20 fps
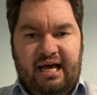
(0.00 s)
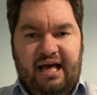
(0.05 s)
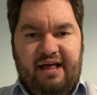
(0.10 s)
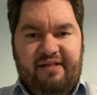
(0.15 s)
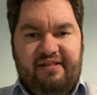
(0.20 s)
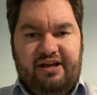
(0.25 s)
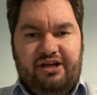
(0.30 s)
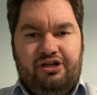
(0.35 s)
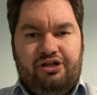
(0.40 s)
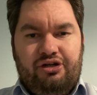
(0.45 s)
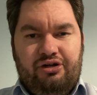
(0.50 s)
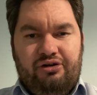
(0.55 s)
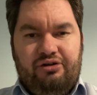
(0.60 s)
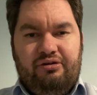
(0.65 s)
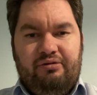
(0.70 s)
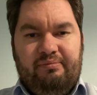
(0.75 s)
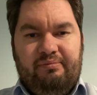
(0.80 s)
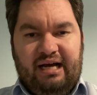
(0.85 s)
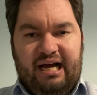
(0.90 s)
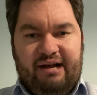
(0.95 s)
There
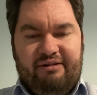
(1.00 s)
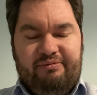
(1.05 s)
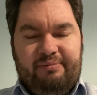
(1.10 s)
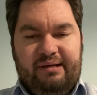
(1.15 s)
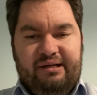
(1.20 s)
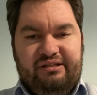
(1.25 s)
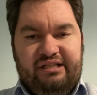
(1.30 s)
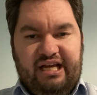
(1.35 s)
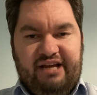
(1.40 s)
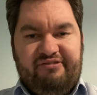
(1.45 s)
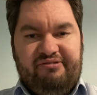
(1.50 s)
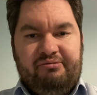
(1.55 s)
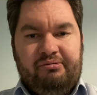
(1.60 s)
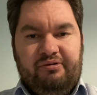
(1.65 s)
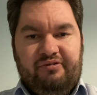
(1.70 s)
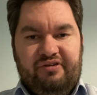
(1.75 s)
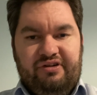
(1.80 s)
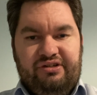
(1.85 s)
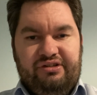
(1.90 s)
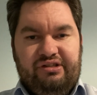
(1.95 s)
should perhaps be a savings
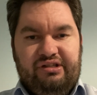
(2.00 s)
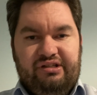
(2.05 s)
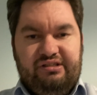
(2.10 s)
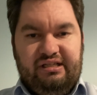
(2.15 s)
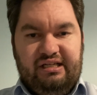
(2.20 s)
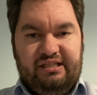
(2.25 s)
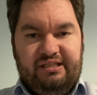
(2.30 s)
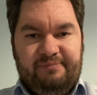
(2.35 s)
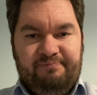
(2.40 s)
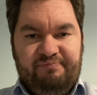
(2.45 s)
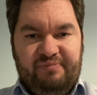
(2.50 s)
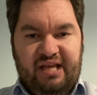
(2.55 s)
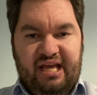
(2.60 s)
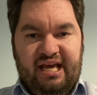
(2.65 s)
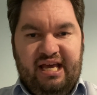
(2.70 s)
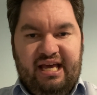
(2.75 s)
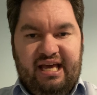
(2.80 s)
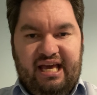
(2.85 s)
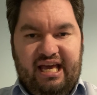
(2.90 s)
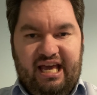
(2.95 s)
provision that says,
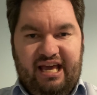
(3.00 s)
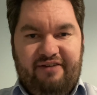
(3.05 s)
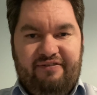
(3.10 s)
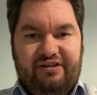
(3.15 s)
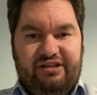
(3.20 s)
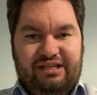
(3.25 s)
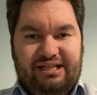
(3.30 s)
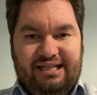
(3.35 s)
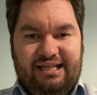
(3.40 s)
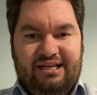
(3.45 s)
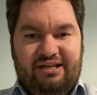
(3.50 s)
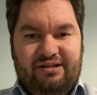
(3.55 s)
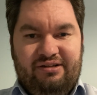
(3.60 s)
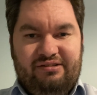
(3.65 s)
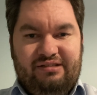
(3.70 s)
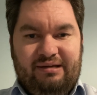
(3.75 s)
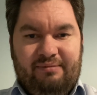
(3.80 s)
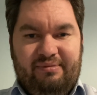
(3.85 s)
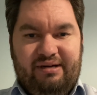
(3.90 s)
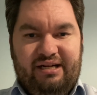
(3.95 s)
if it's clear who
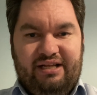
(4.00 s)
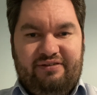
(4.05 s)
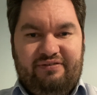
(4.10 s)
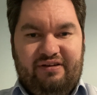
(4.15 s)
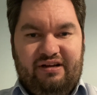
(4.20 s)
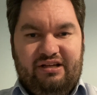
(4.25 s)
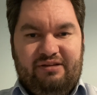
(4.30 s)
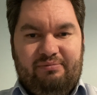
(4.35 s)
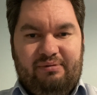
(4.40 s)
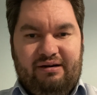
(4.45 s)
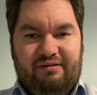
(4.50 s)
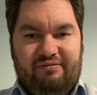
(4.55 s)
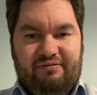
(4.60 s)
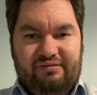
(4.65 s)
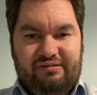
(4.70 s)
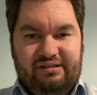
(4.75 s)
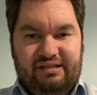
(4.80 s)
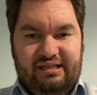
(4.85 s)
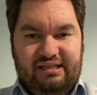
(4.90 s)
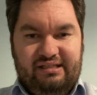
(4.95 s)
somebody's first
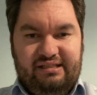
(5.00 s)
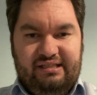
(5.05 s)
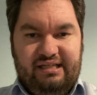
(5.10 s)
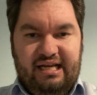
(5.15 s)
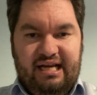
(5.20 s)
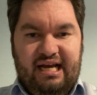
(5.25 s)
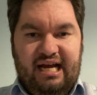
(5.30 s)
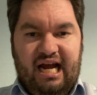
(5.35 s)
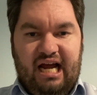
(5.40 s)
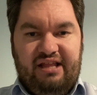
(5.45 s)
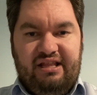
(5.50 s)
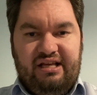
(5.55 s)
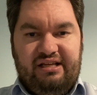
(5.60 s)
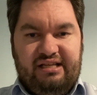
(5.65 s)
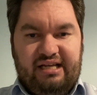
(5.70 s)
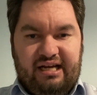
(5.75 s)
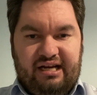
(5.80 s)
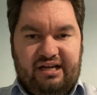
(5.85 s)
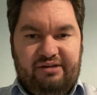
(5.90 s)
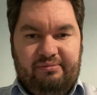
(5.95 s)
preference is, and their
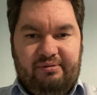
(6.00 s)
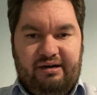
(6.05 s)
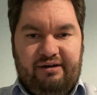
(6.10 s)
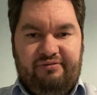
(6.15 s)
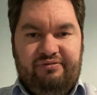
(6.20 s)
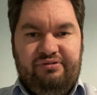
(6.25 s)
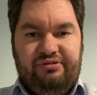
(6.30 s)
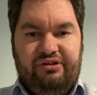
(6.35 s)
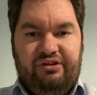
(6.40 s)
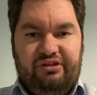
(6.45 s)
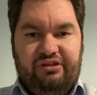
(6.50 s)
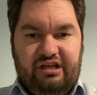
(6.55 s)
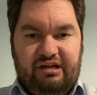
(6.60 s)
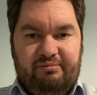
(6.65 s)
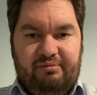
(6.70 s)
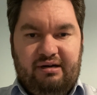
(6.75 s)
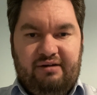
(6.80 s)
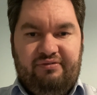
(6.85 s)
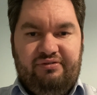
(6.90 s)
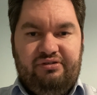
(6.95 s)
second preference, and third
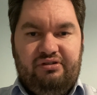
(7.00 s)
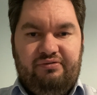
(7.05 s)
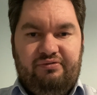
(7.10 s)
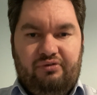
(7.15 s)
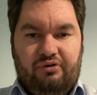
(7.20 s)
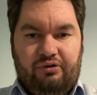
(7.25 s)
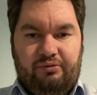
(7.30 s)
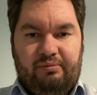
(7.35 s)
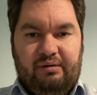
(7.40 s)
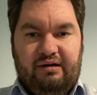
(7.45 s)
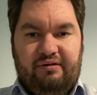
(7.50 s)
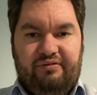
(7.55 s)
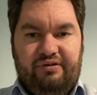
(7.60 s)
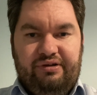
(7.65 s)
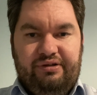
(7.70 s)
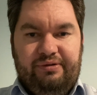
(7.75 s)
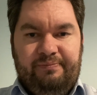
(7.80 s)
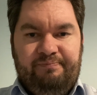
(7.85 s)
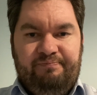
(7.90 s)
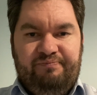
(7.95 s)
preference, and fourth
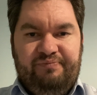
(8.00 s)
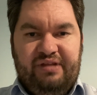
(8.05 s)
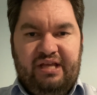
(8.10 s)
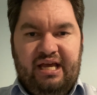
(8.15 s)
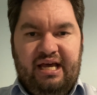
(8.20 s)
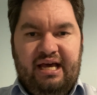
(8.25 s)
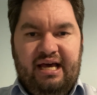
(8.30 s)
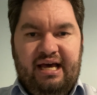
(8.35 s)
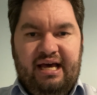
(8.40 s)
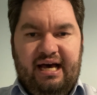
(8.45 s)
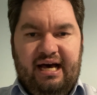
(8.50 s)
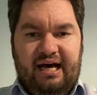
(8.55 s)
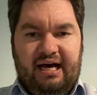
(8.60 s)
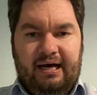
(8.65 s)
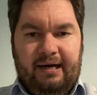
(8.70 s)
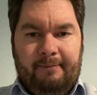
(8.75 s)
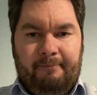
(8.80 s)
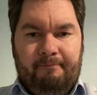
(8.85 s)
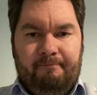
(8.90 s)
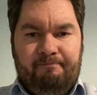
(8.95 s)
preference,
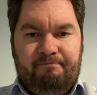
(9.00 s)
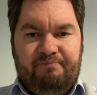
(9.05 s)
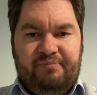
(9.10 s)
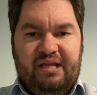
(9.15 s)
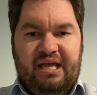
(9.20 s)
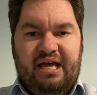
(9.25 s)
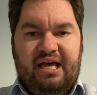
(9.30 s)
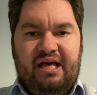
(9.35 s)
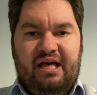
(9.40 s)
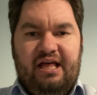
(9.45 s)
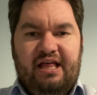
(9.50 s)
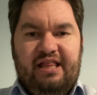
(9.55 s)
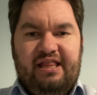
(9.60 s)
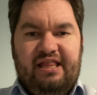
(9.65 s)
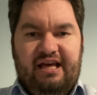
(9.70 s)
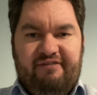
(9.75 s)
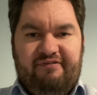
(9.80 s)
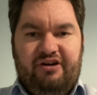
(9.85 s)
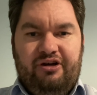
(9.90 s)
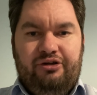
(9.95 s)

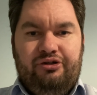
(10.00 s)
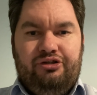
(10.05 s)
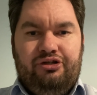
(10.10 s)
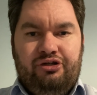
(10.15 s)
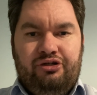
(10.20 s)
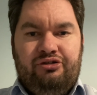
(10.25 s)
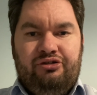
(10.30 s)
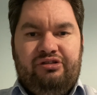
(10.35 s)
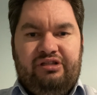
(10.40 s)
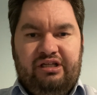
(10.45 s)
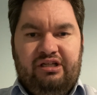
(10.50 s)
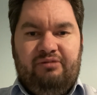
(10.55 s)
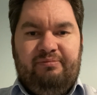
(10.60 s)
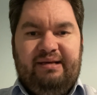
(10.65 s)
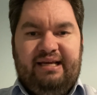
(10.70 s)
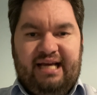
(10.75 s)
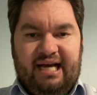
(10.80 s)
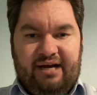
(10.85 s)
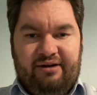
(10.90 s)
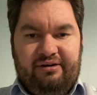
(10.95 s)
their vote should still be
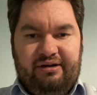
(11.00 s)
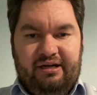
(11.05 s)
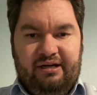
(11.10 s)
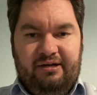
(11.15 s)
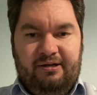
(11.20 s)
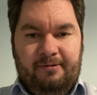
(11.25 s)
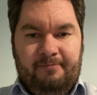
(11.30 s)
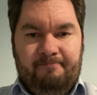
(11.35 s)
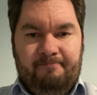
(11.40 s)
counted